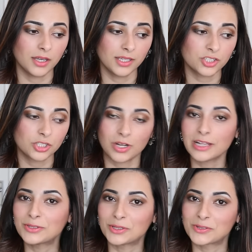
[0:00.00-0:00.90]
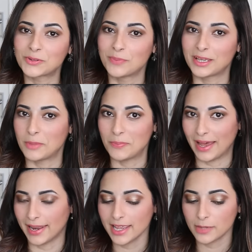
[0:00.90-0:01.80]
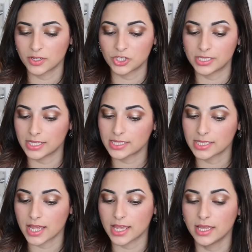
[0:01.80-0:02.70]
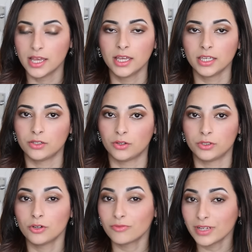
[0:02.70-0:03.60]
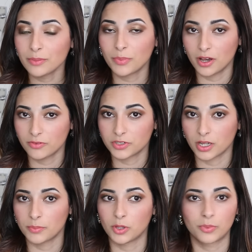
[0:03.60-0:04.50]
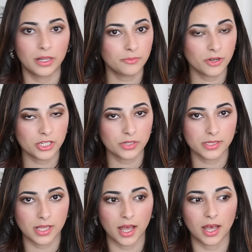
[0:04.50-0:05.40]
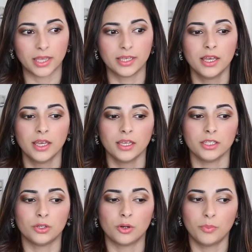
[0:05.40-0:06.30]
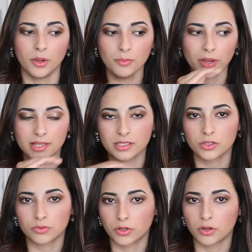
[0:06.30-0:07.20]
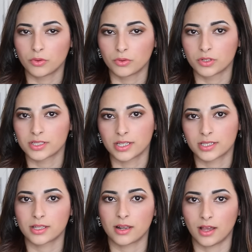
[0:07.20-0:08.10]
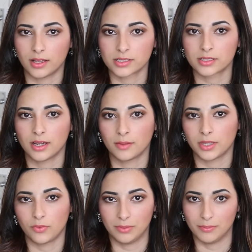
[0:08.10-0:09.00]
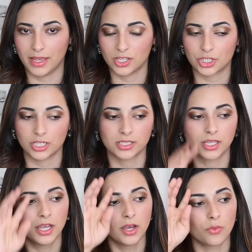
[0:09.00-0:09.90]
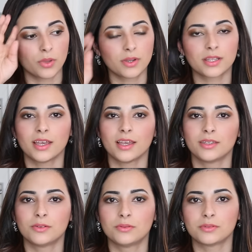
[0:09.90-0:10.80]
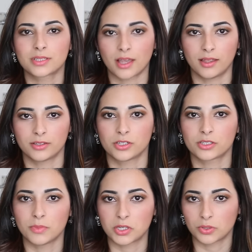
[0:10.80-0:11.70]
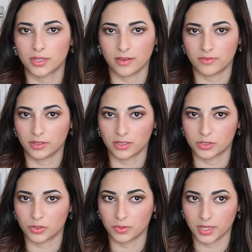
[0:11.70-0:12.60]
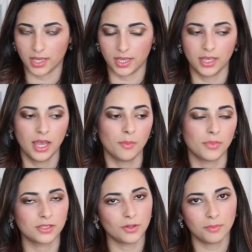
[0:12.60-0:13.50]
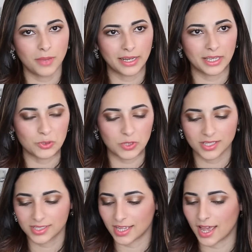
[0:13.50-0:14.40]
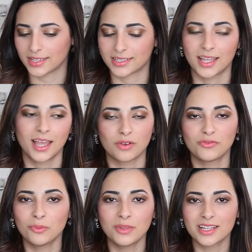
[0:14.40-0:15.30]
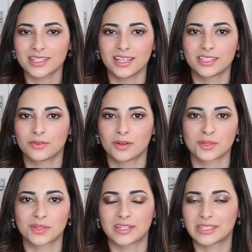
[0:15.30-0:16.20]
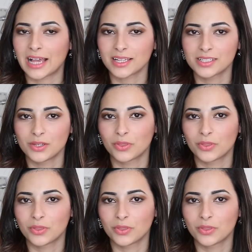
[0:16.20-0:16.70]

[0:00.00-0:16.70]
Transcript: And she tried not to make me panic, but she did say, you know, you're really puffed up, your blood pressure is high, your bump hasn't grown since the last time that we measured. We want to get you scanned just to make sure that everything is okay, but don't panic just yet. So a few minutes later, I was on a taxi